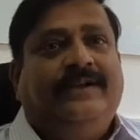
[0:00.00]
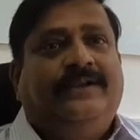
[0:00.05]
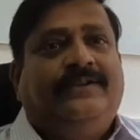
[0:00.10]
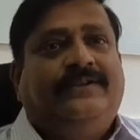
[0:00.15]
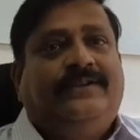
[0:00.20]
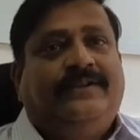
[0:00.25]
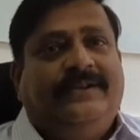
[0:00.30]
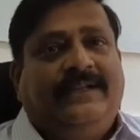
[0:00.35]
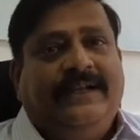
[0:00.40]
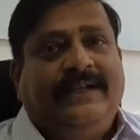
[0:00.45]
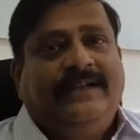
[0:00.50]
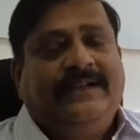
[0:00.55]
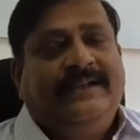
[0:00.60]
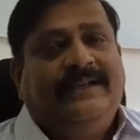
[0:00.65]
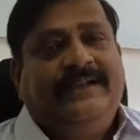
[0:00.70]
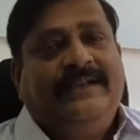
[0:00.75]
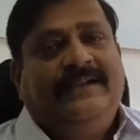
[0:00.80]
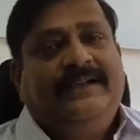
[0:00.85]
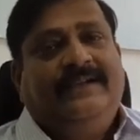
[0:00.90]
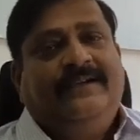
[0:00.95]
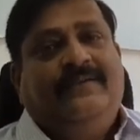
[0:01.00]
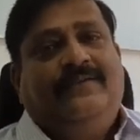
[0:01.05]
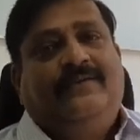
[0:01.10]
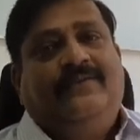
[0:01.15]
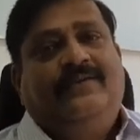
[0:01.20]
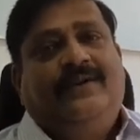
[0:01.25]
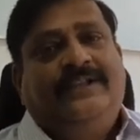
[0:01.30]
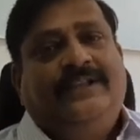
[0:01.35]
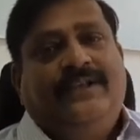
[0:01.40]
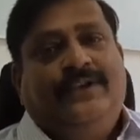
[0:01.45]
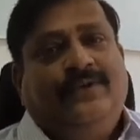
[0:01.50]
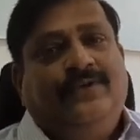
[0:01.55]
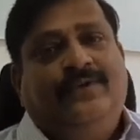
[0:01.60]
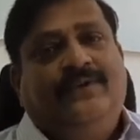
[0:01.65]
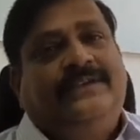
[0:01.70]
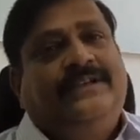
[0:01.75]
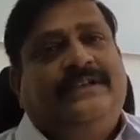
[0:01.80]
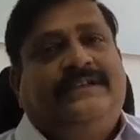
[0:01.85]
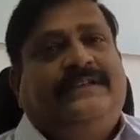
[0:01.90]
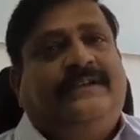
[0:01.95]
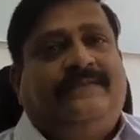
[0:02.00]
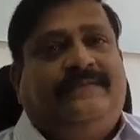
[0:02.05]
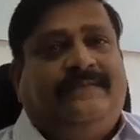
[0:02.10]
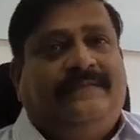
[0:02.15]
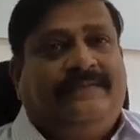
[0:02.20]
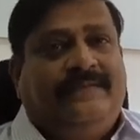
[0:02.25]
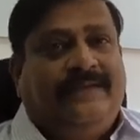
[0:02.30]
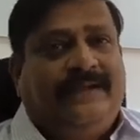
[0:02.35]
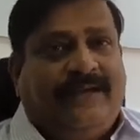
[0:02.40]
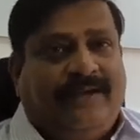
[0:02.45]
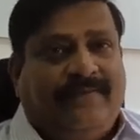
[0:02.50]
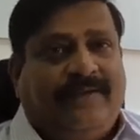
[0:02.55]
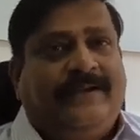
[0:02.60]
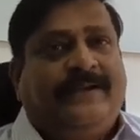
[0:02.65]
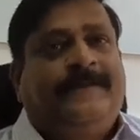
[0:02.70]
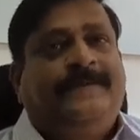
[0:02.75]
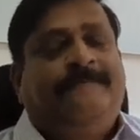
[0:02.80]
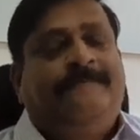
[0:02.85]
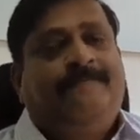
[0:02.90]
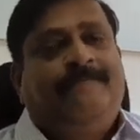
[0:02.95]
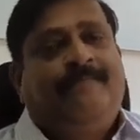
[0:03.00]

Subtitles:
So then, who are the users of NavIC?